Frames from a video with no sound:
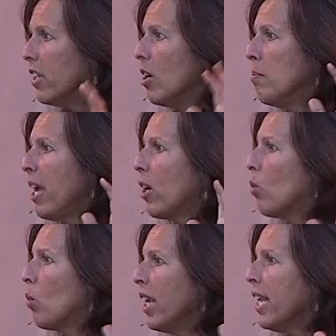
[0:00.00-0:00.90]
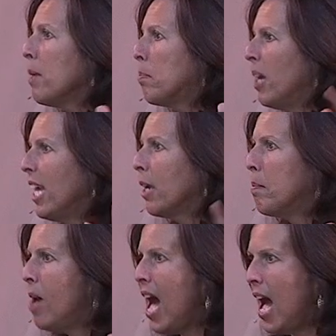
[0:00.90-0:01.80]
You'll make a really big
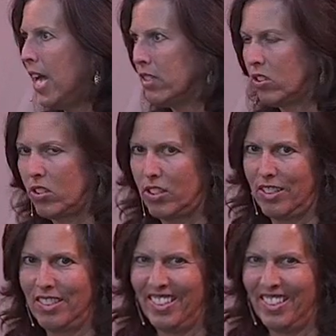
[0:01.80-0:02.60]
mess.